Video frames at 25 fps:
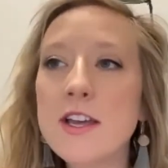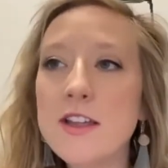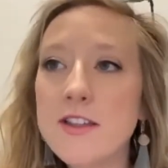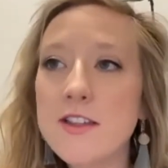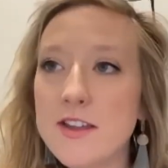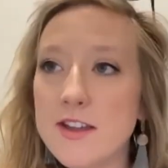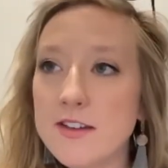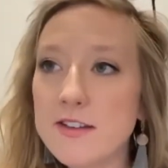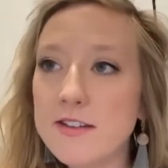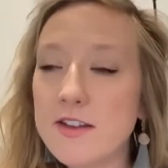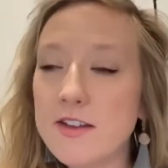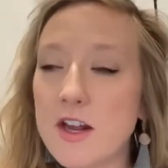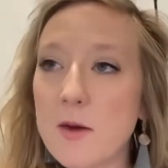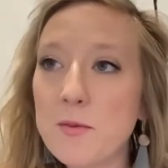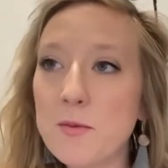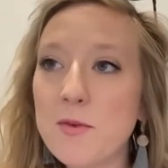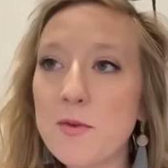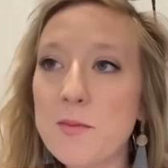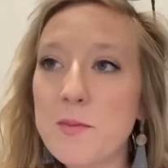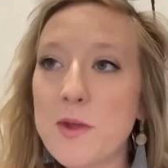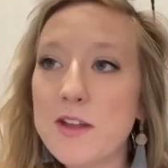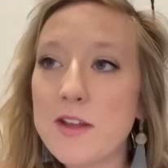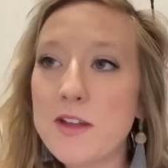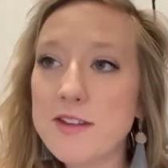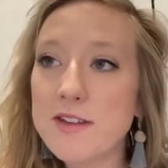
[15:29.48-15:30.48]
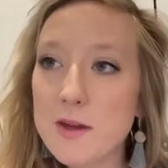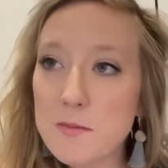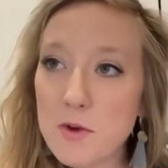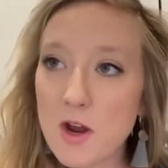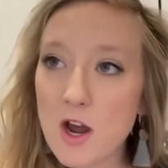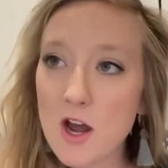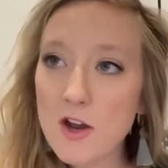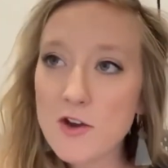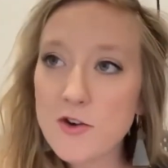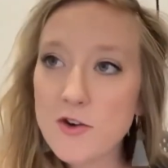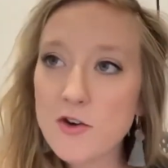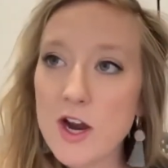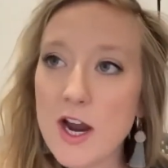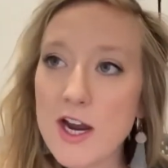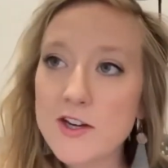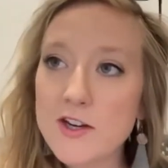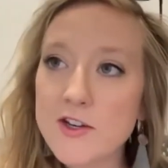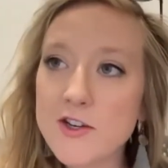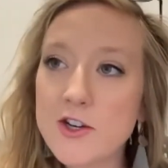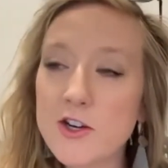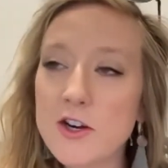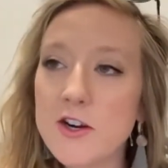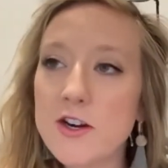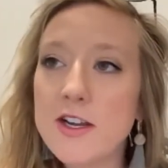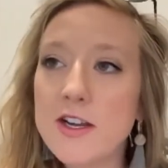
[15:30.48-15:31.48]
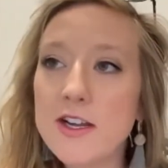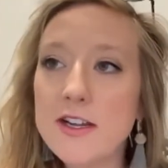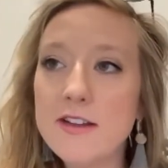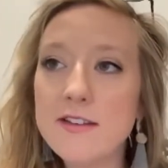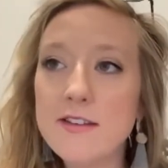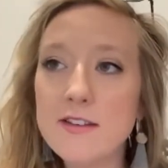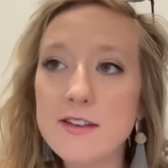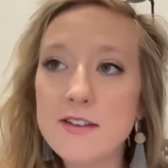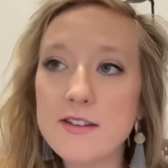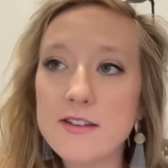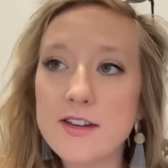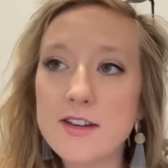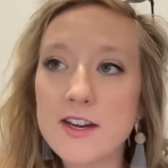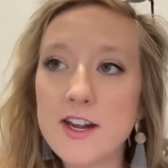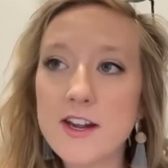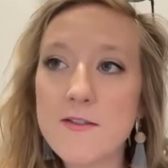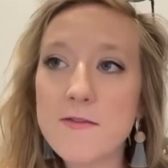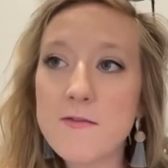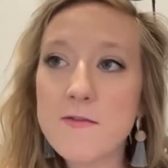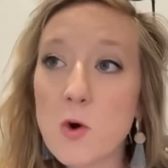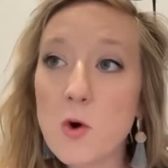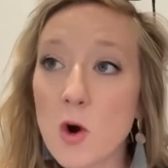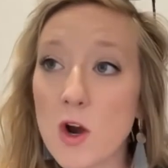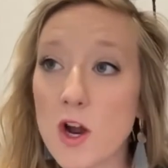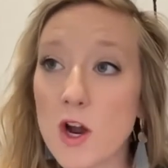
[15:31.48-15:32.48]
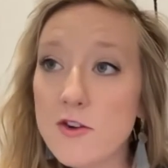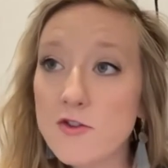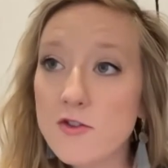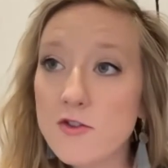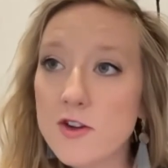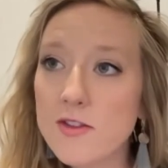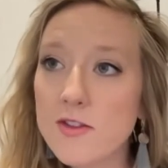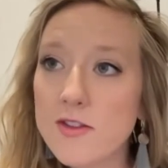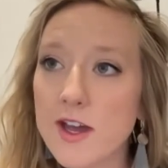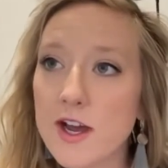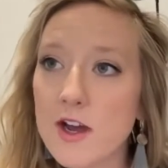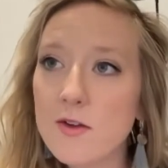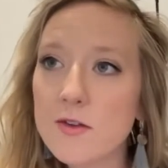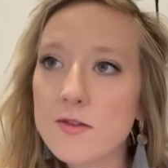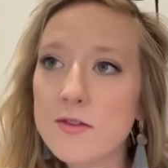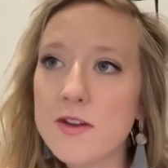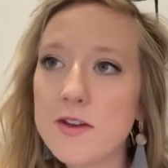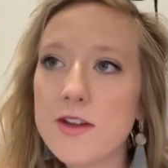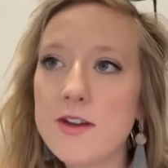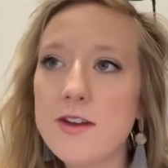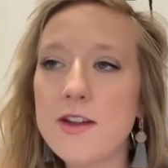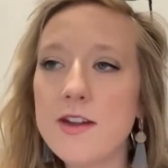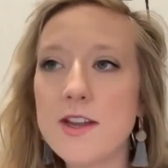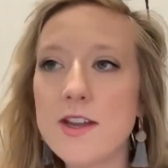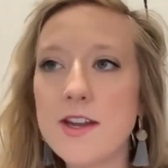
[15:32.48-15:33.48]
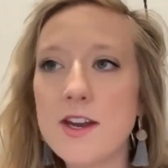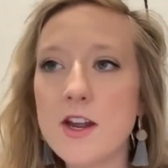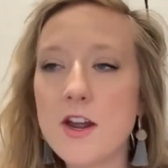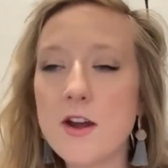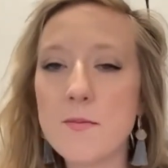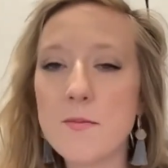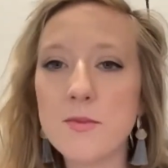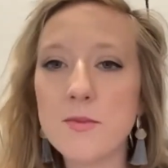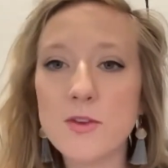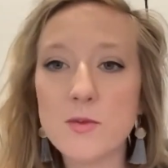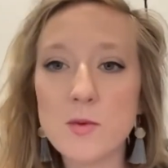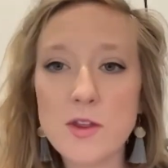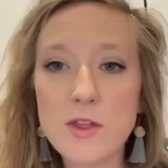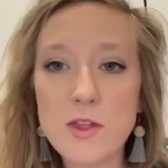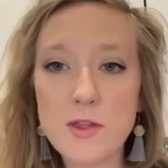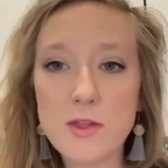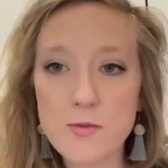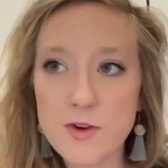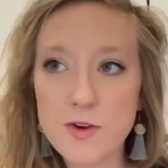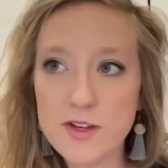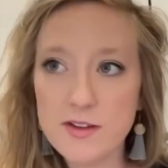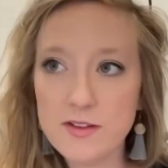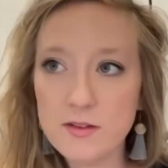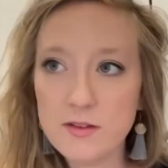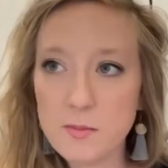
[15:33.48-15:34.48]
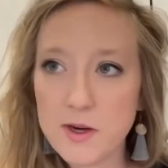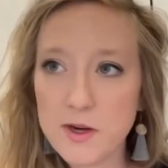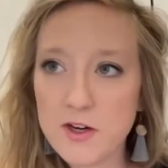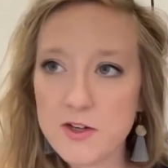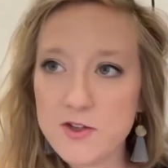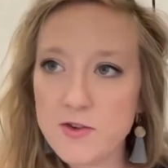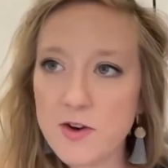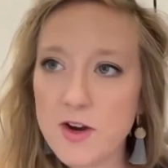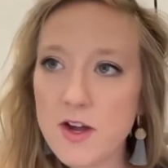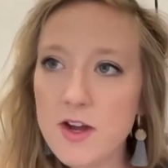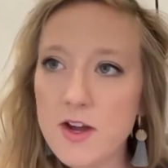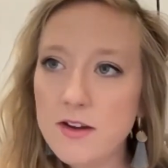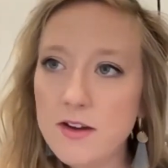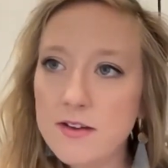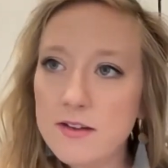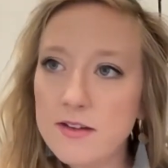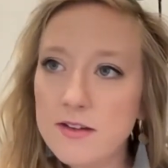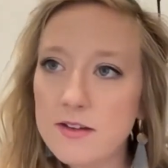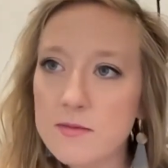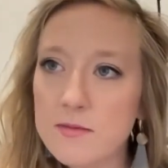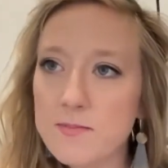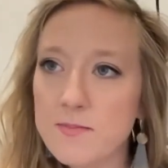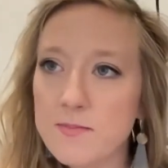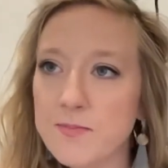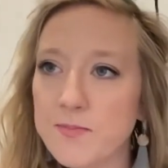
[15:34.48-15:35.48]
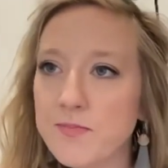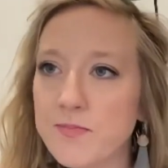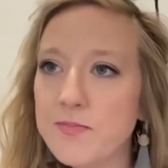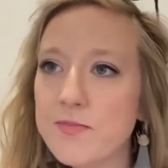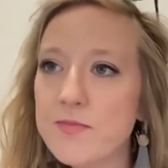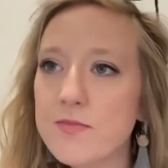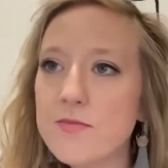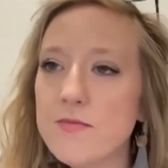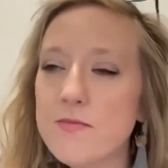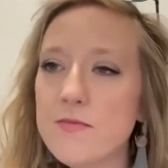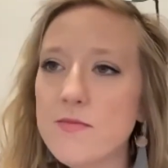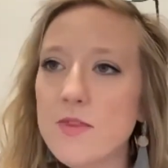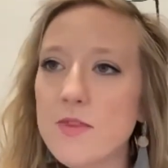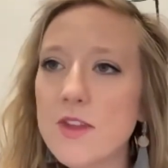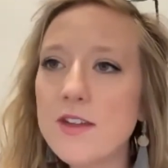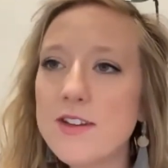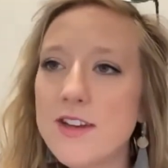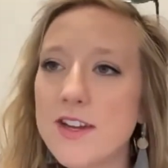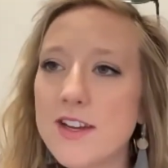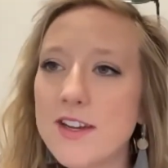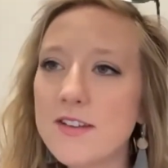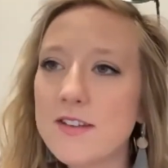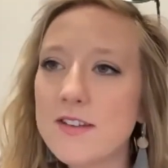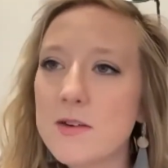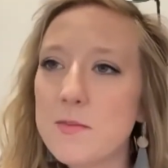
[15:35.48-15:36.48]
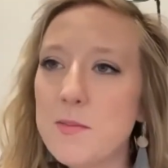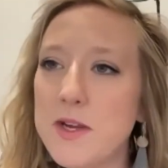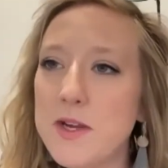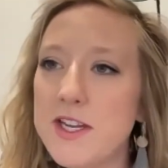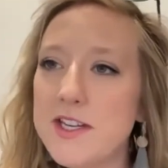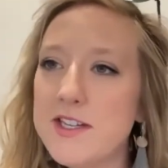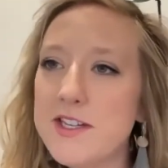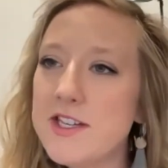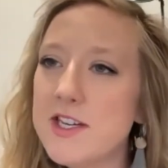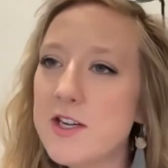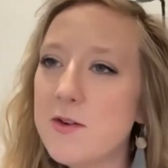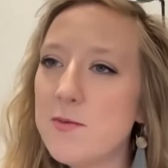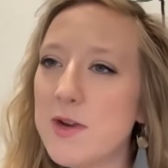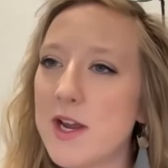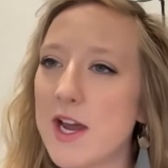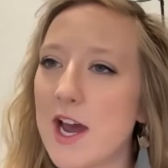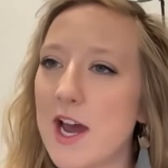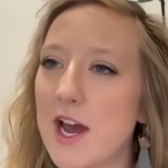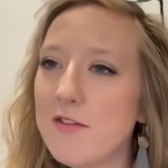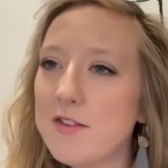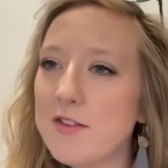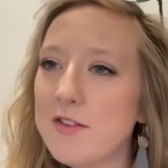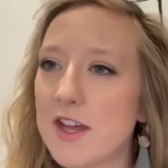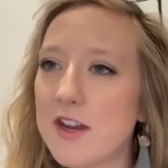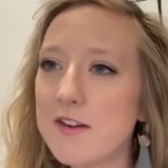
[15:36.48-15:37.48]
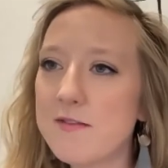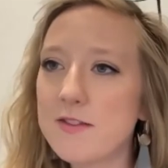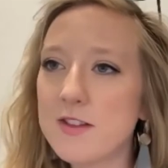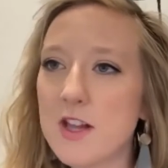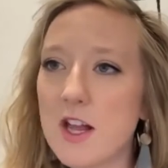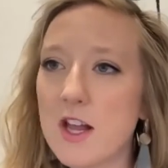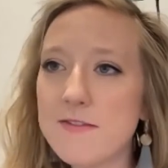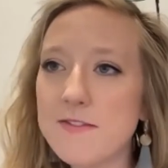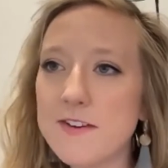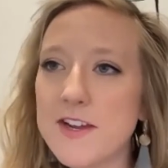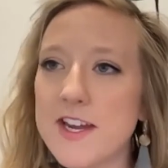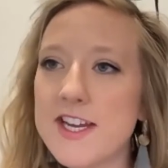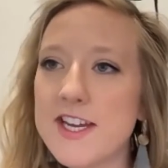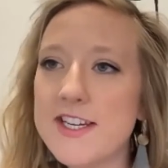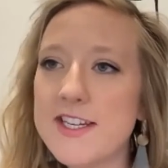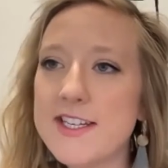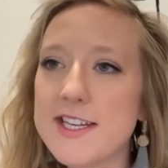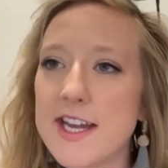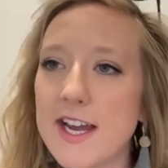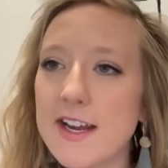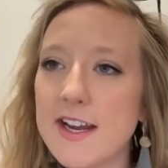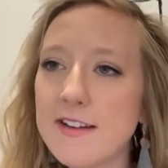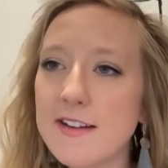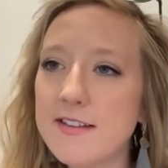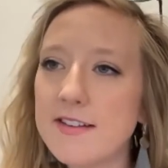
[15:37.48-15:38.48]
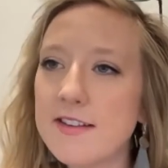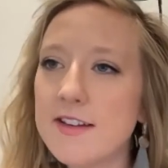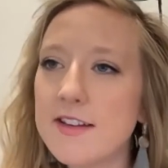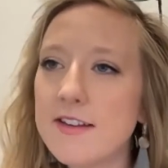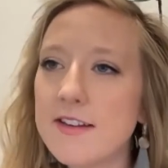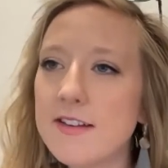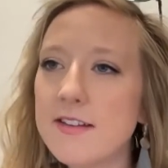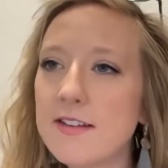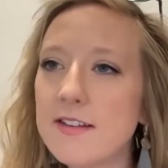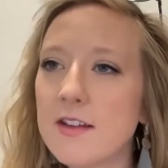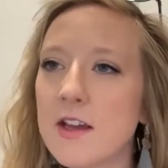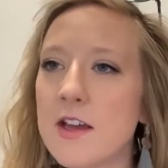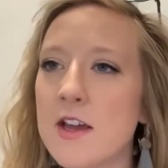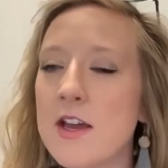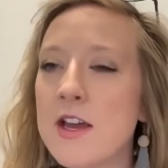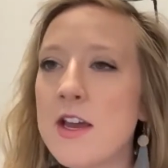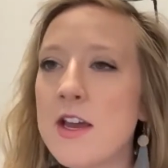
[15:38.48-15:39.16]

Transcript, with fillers: This comes from that same contractor. It's listed at 400,000 and comes with three spare trucks. Next P&D we have is out of Lufkin, Texas.